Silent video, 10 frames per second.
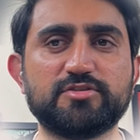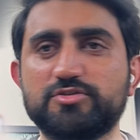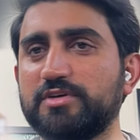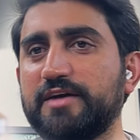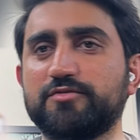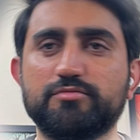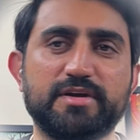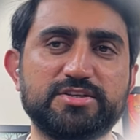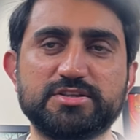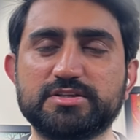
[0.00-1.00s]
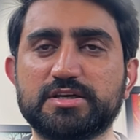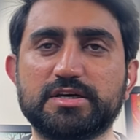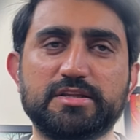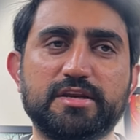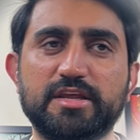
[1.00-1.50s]
so you have to mention
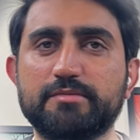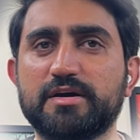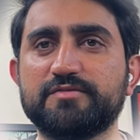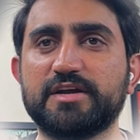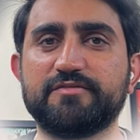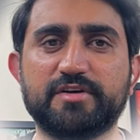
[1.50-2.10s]
the name of that